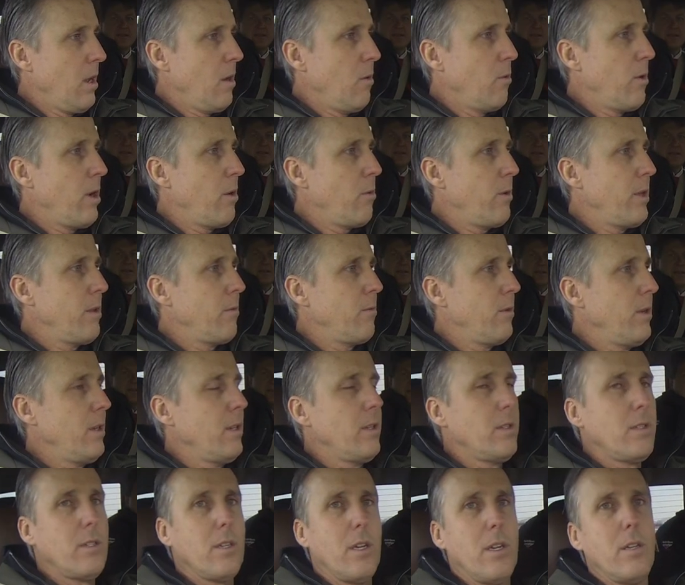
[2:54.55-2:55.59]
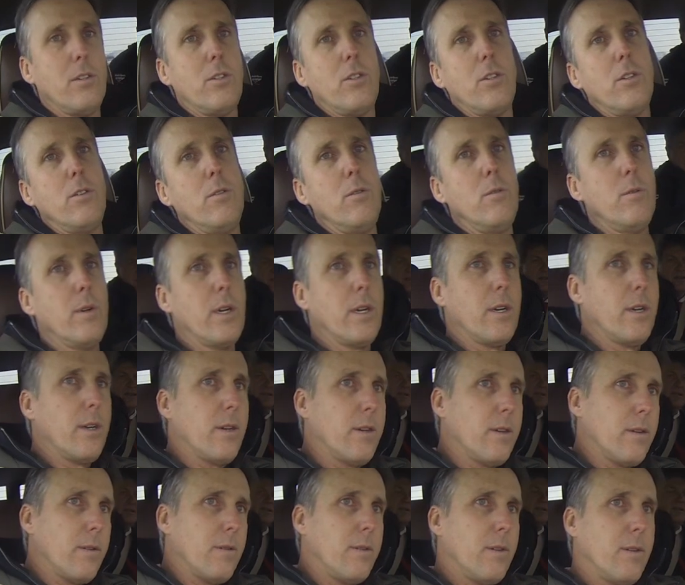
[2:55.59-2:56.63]
Well, we, we intend to,
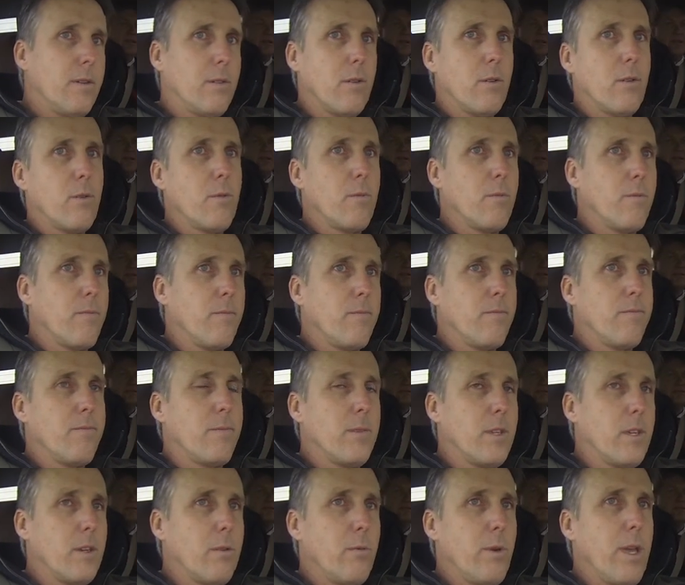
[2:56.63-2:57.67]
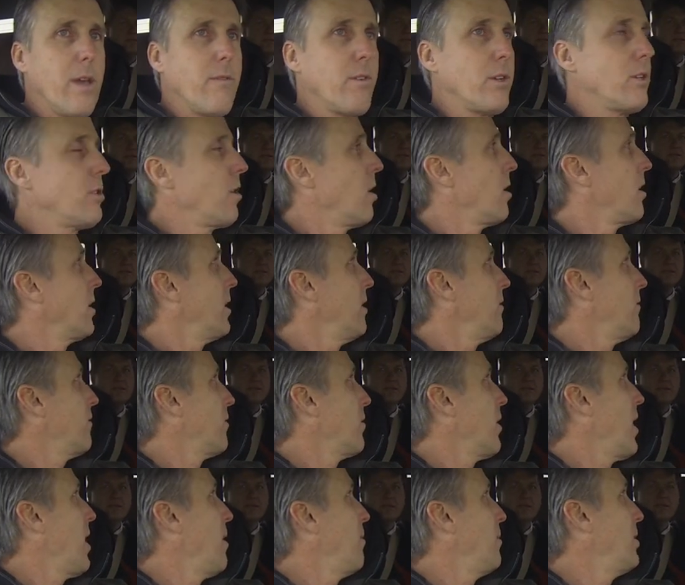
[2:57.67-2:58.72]
uh, you know, we have a target
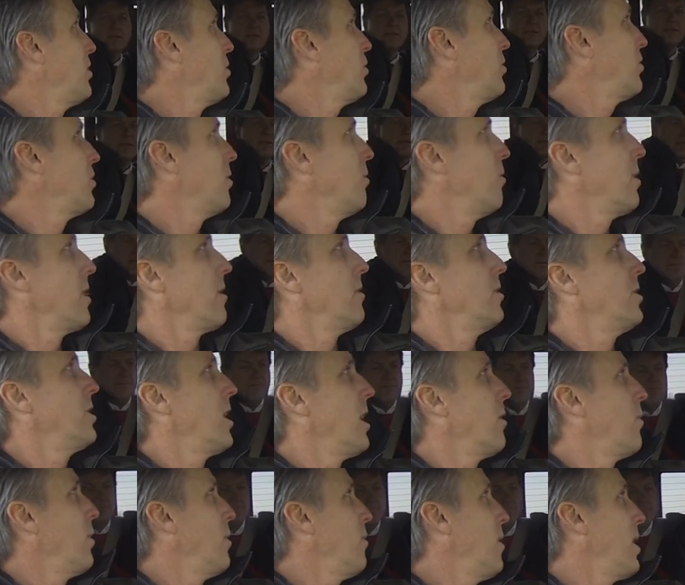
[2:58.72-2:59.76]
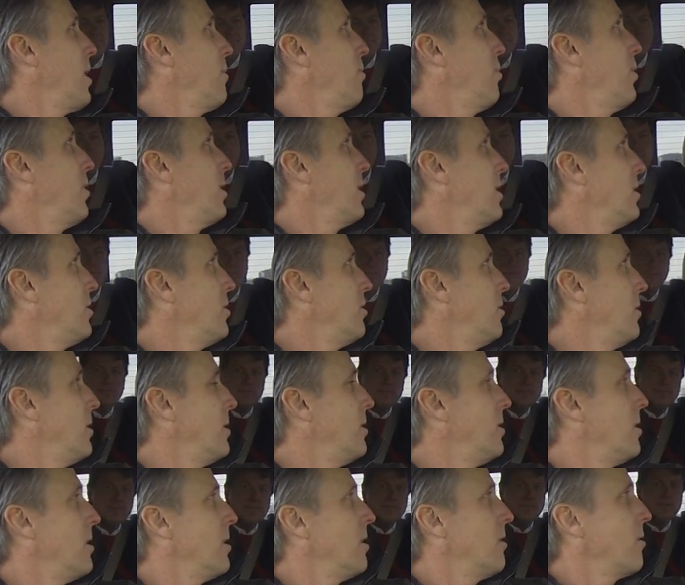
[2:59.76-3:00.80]
for how much wear and tear we want to put into
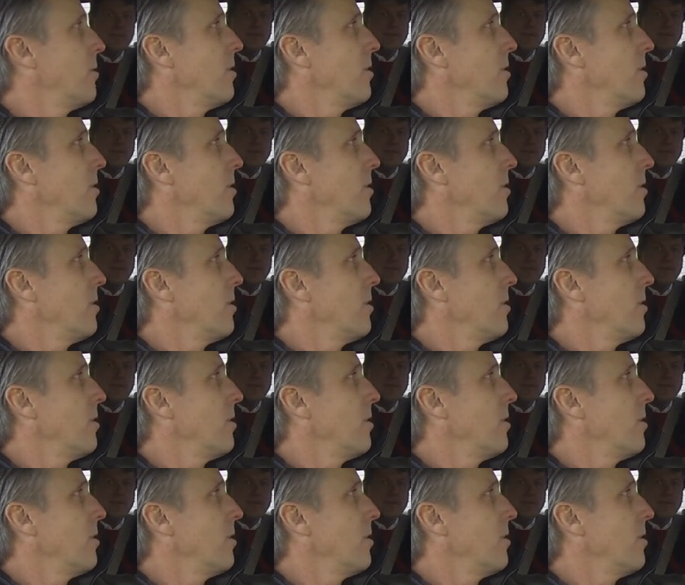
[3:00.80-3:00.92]
it that